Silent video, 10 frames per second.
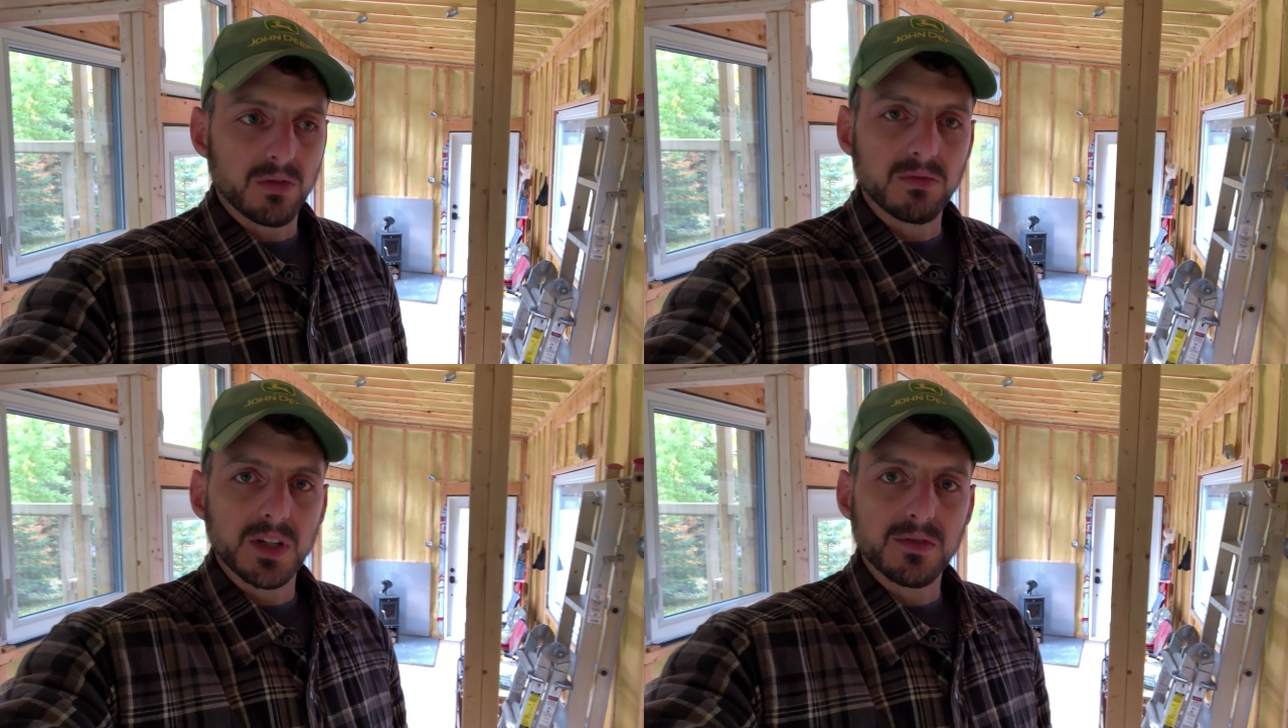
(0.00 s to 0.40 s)

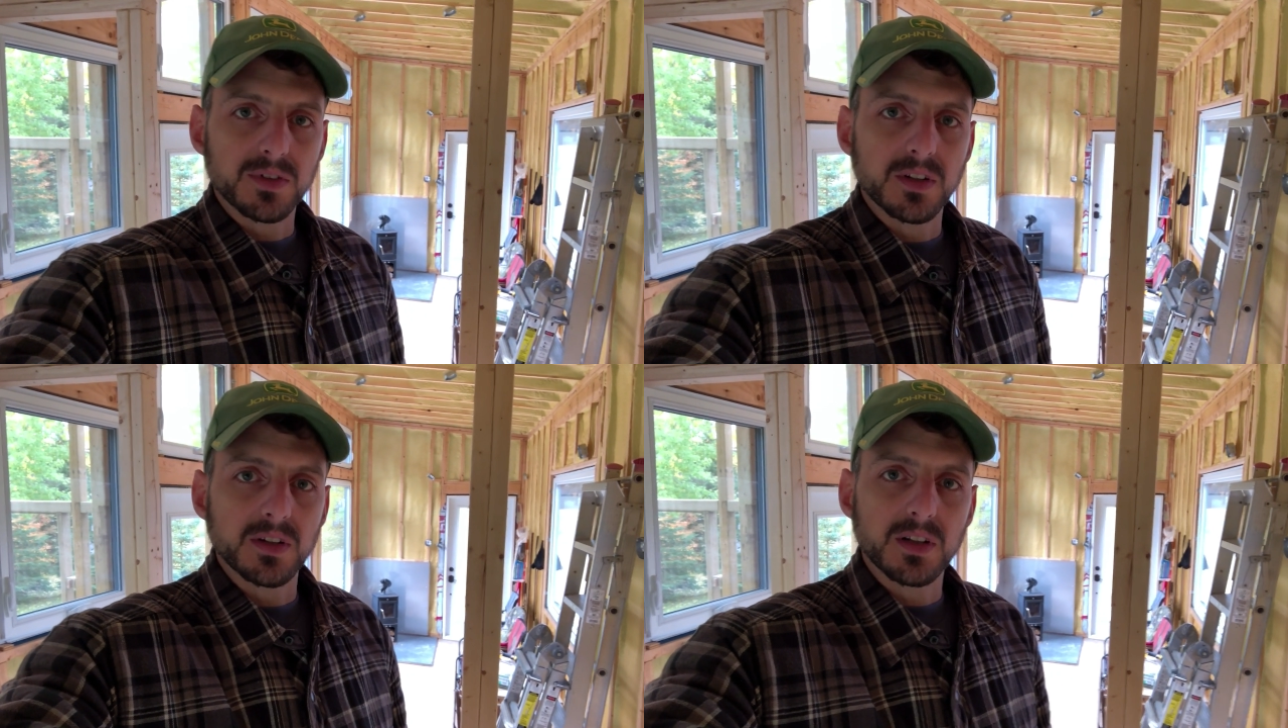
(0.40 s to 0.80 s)
live
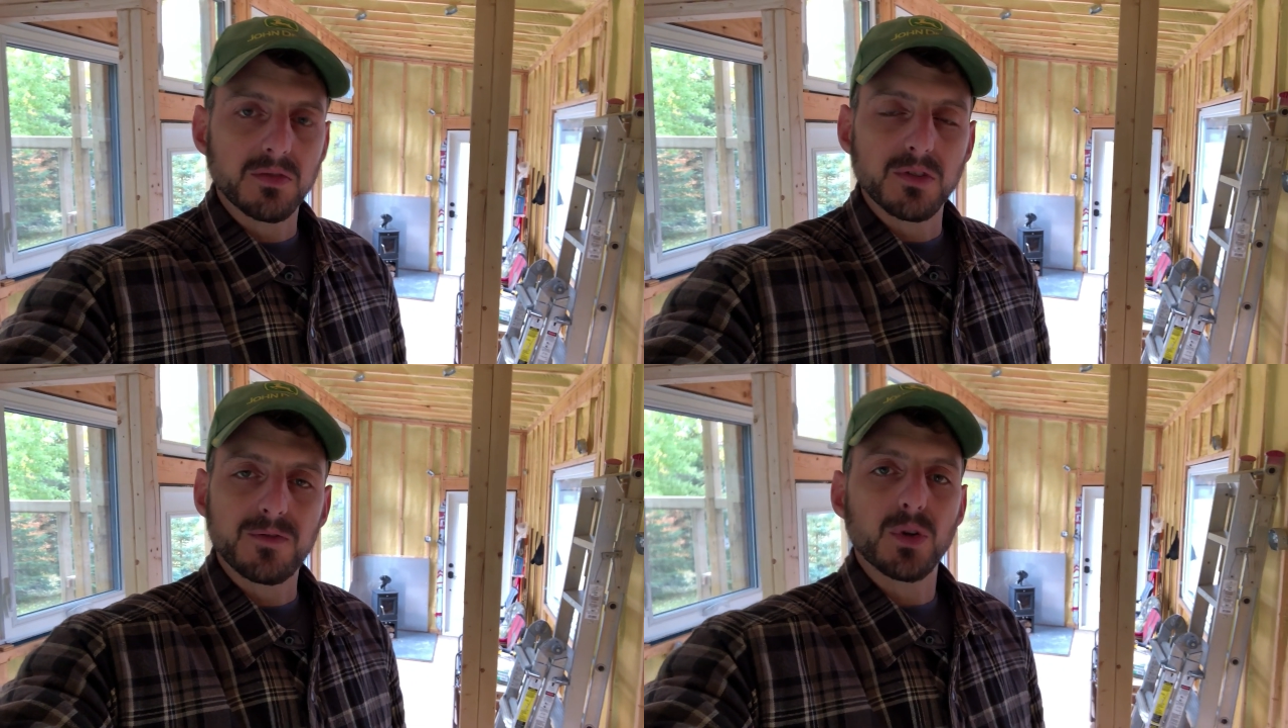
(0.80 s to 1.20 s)
a
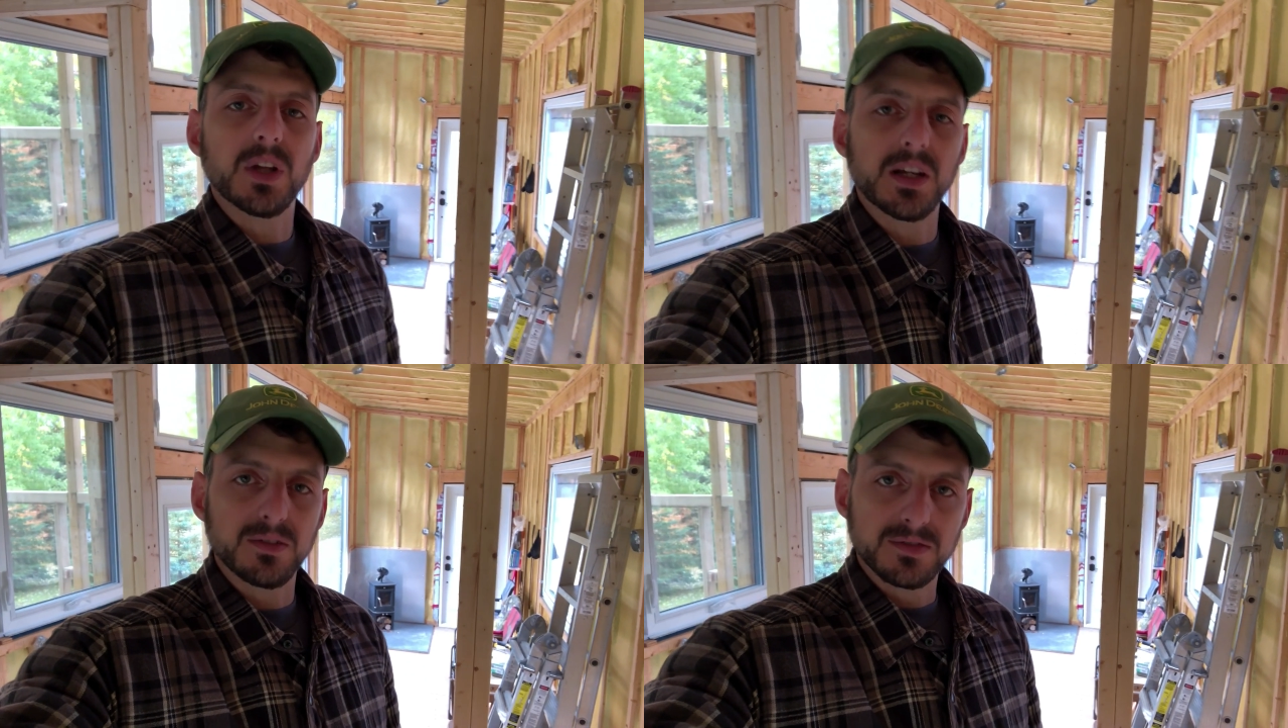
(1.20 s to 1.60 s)
full
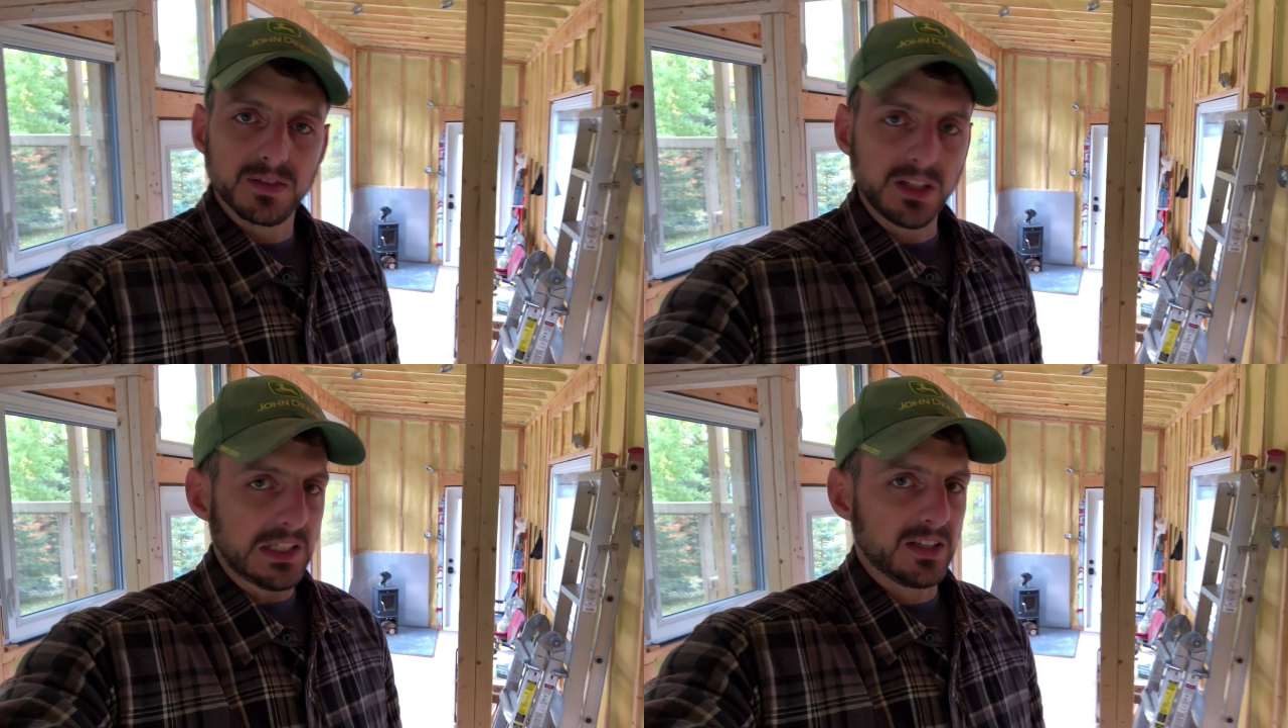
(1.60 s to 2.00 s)
life
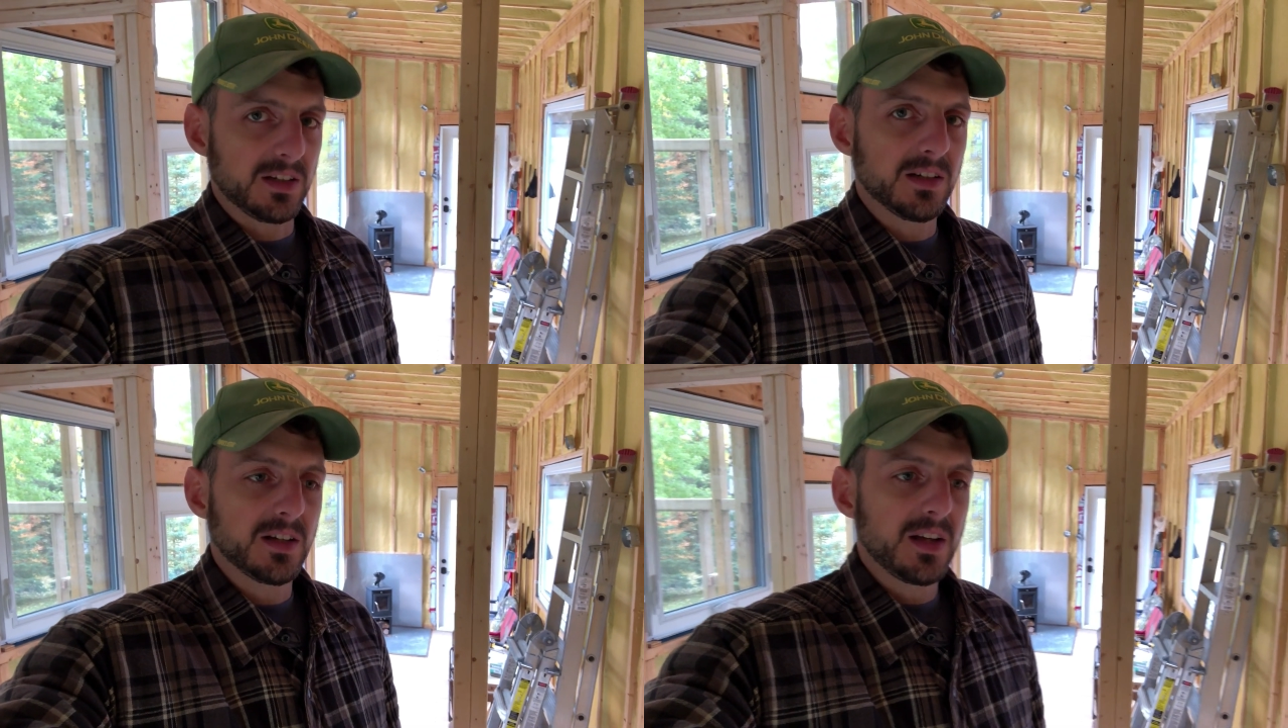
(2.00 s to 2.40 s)
in here.